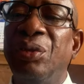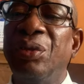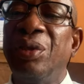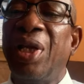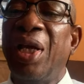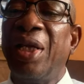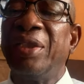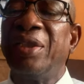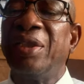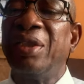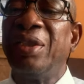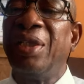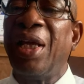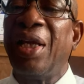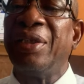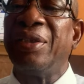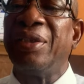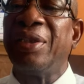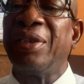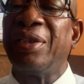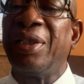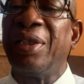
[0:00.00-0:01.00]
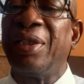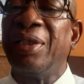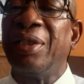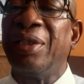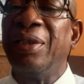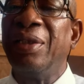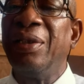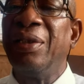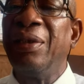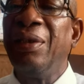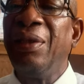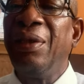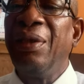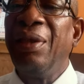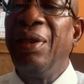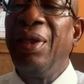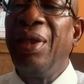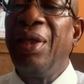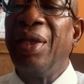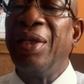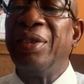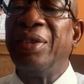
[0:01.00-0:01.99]
nineteen ninety-three,
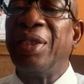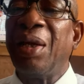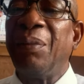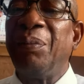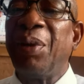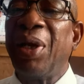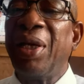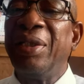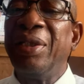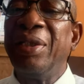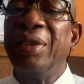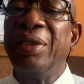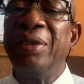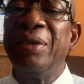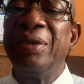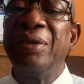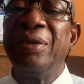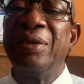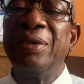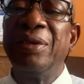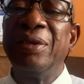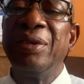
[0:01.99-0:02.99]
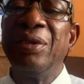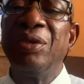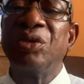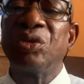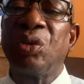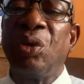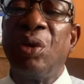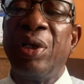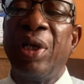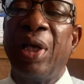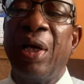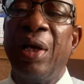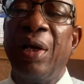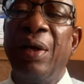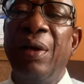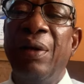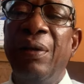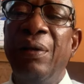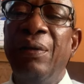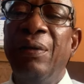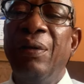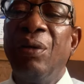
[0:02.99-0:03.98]
a Japanese scholar,
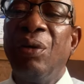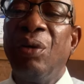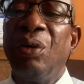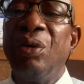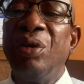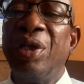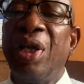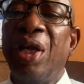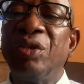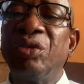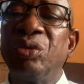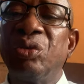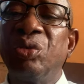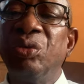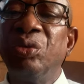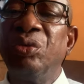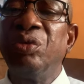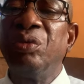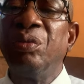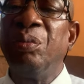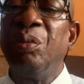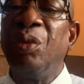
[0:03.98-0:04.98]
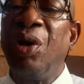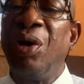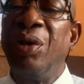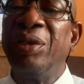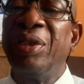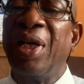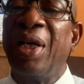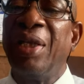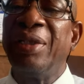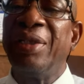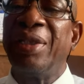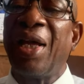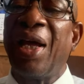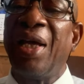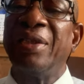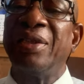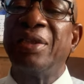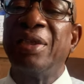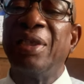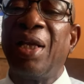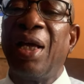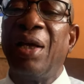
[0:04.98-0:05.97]
understood more than
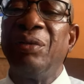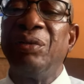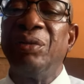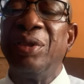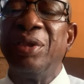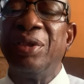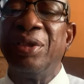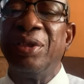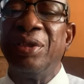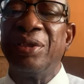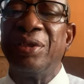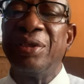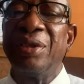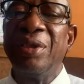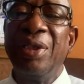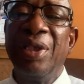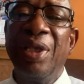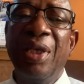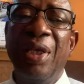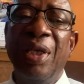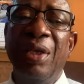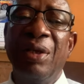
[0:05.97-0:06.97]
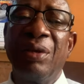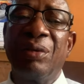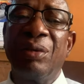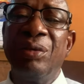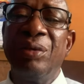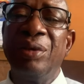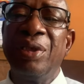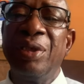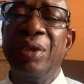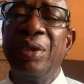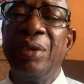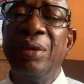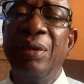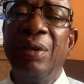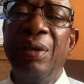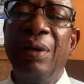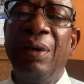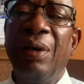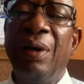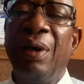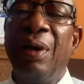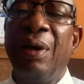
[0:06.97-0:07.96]
thirty languages, including
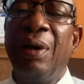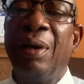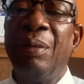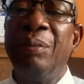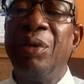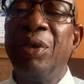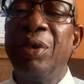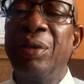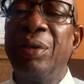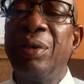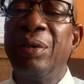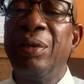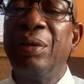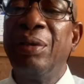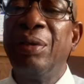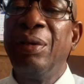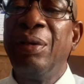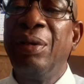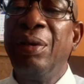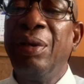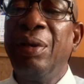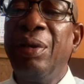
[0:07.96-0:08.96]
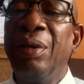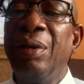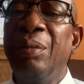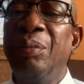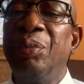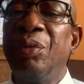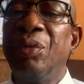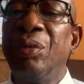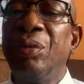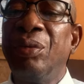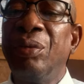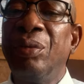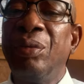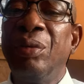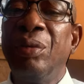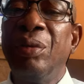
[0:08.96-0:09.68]
Arabic, Hebrew,